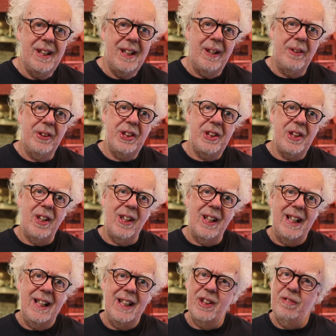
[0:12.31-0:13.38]
Now,
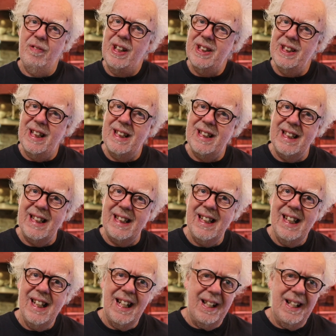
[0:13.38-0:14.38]
Starlite is fascinating,